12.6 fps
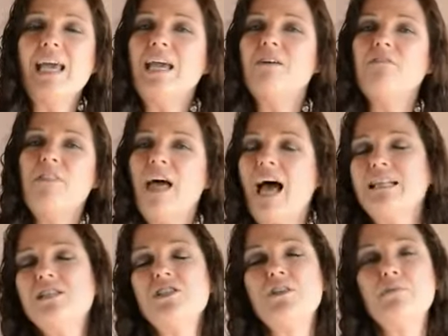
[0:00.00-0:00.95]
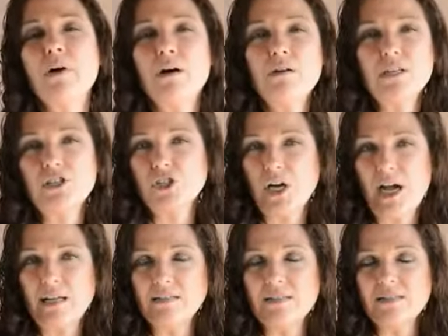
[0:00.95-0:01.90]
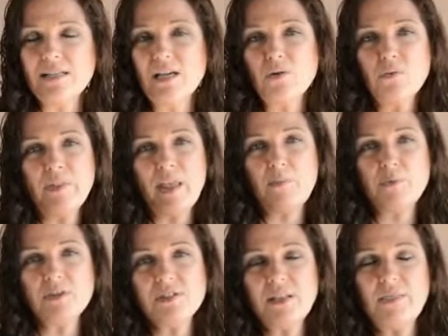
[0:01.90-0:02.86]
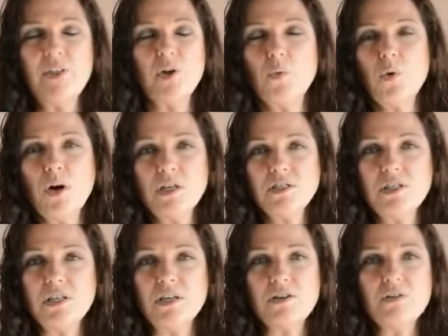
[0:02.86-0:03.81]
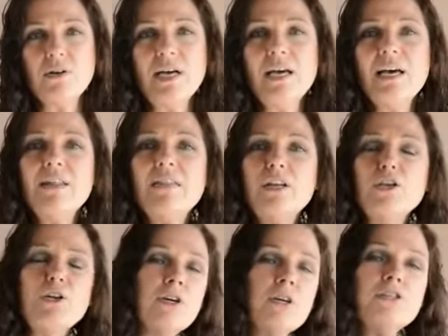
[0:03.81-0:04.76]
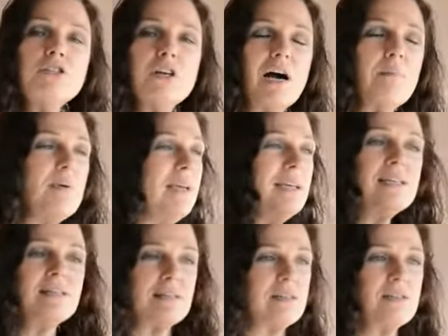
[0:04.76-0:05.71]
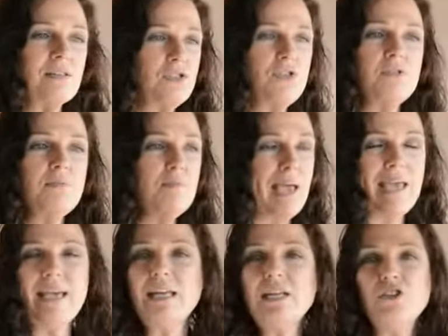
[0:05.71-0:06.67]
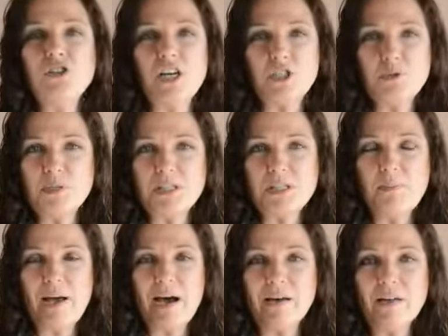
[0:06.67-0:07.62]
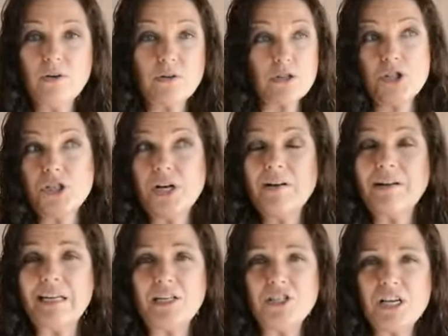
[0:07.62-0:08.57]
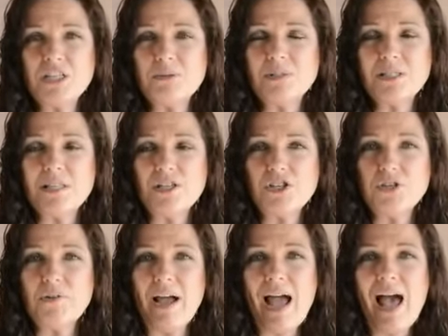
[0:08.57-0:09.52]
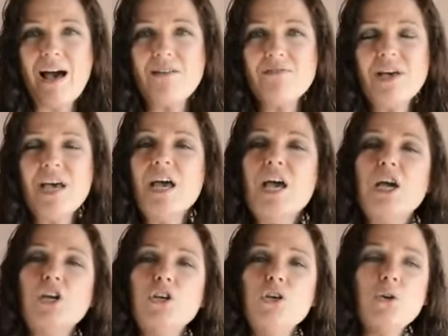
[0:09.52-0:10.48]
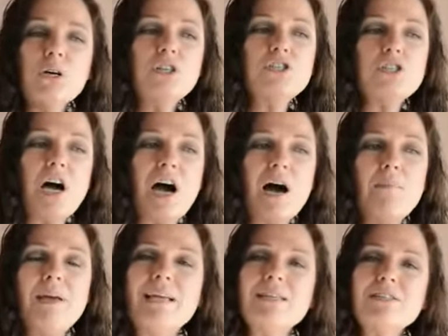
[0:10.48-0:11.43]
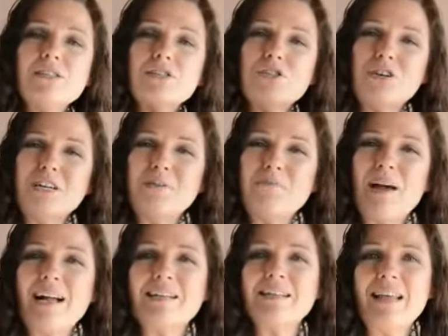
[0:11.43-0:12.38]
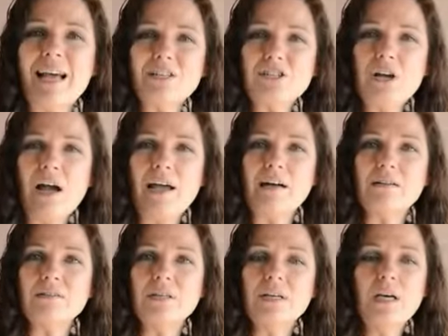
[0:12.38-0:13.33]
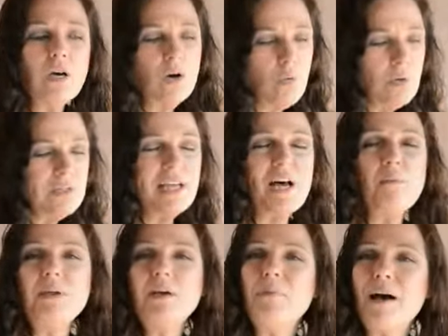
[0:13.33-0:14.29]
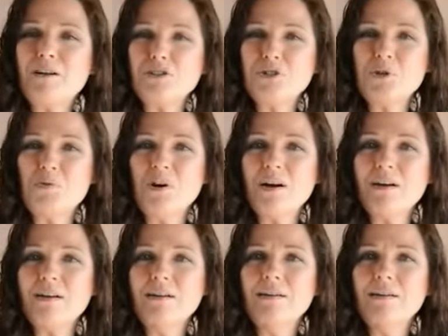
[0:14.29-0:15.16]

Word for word: If that's the mode a child is in when they present their work to you, then your job isn't to make any judgments about it or share any judgments that you have. Your job is to turn it back to that child. Well, tell me about your work.